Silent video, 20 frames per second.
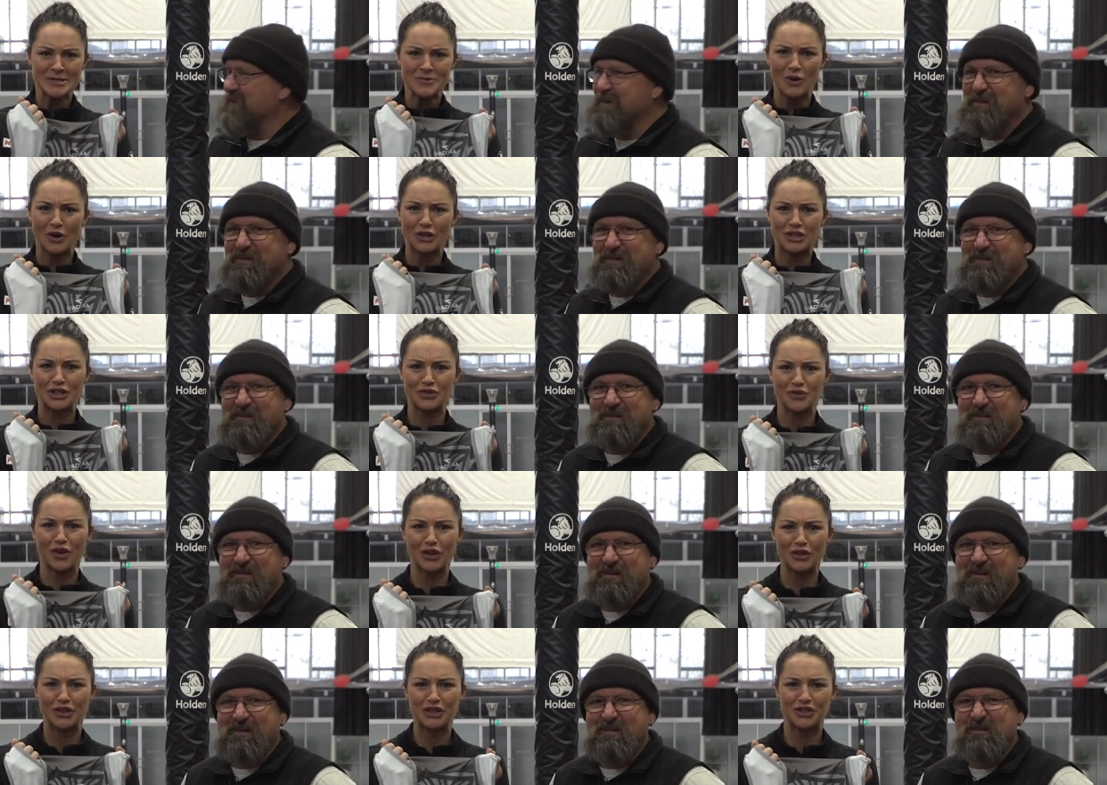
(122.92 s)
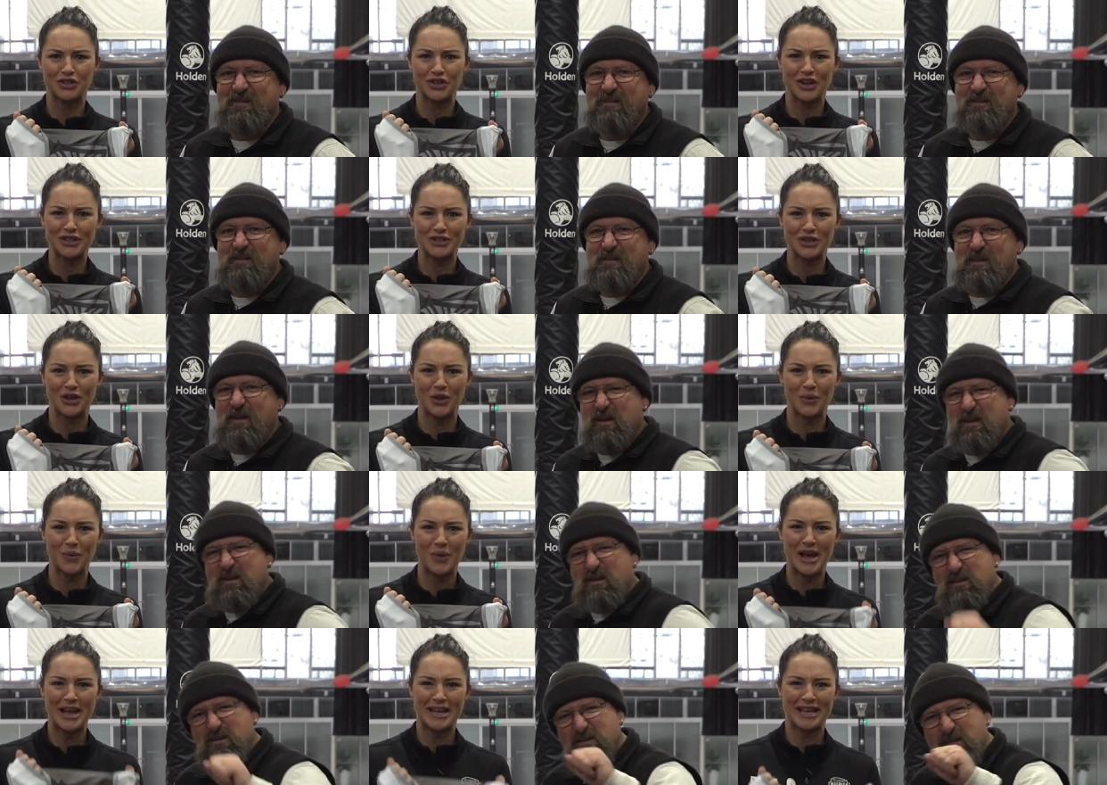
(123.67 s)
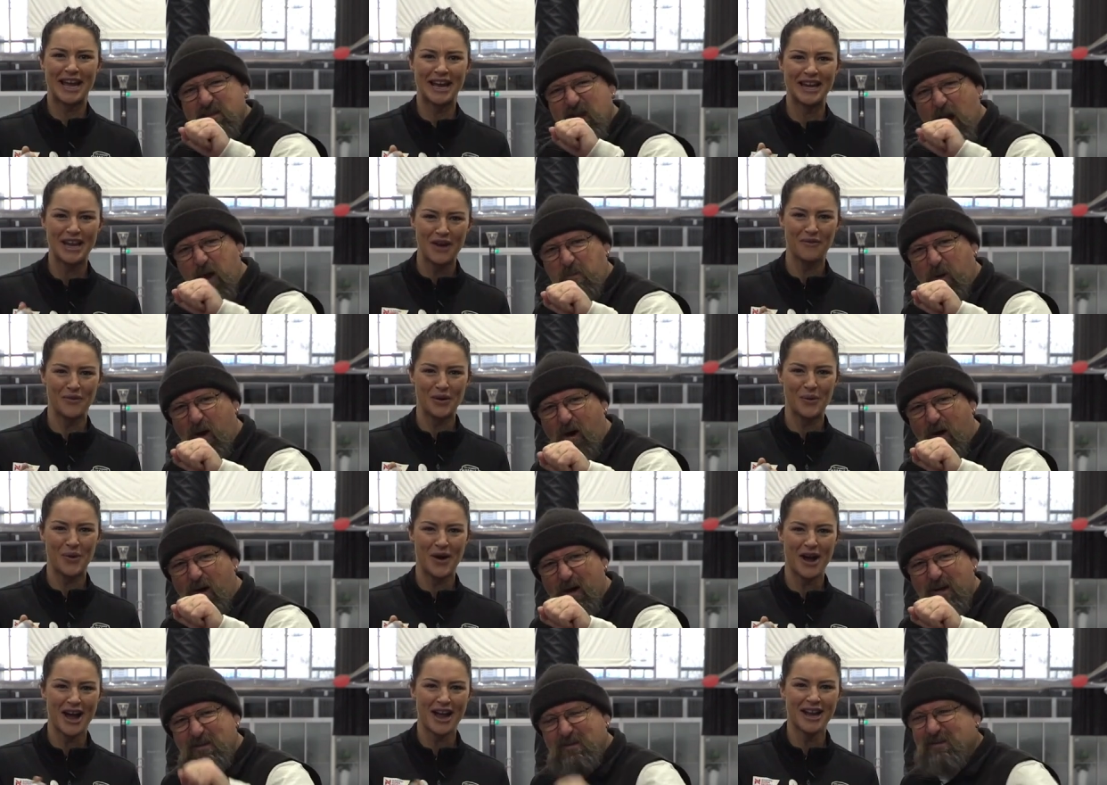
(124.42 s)
Speaker 1: watch us rock this dress on the weekend, Go
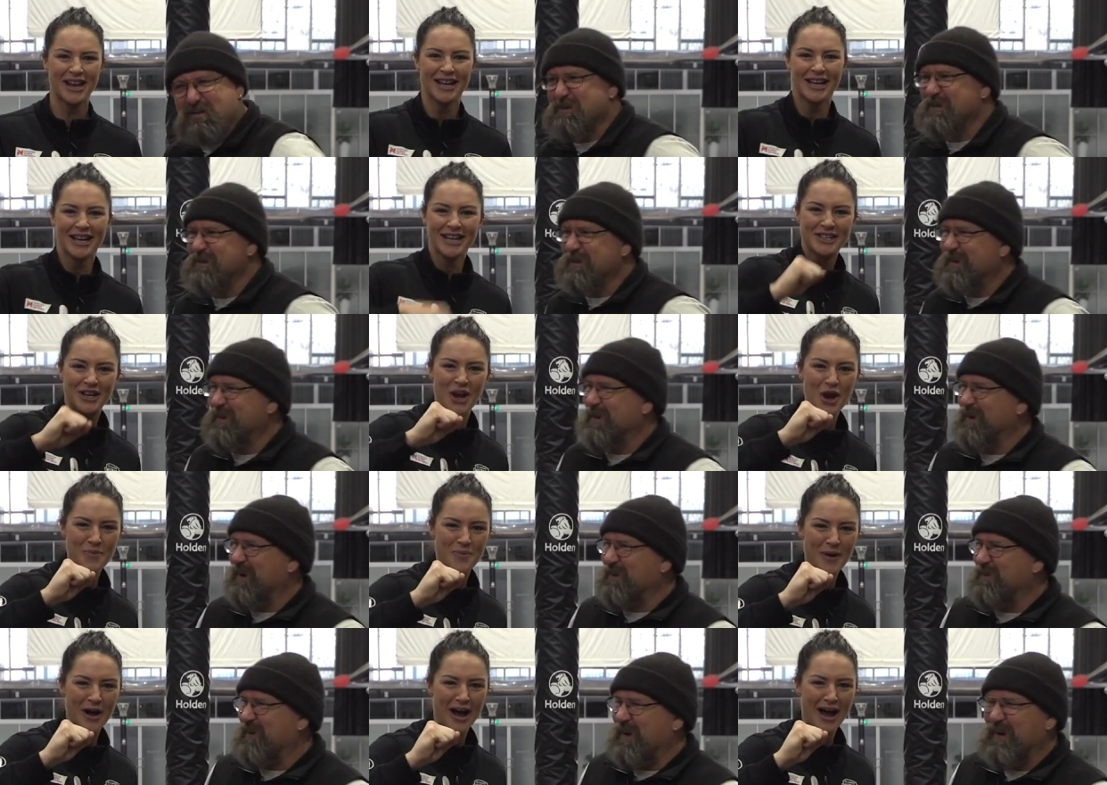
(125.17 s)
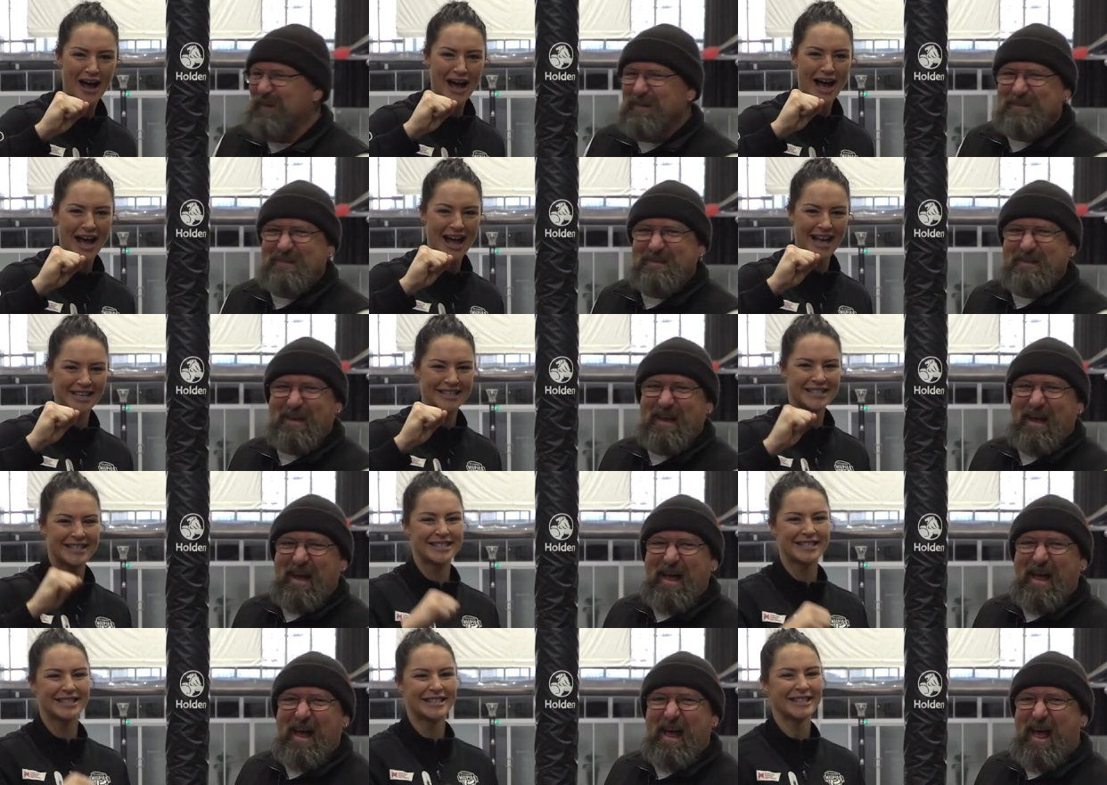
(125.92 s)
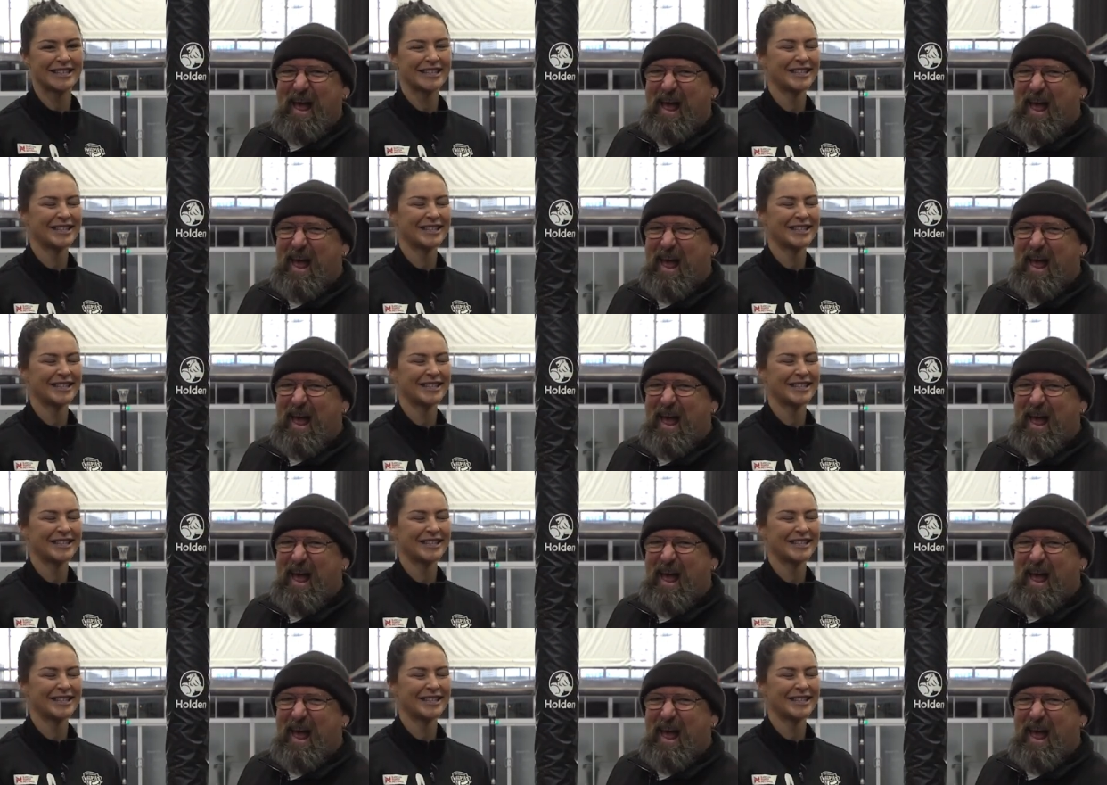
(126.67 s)
everyone. Pies. Go Pies.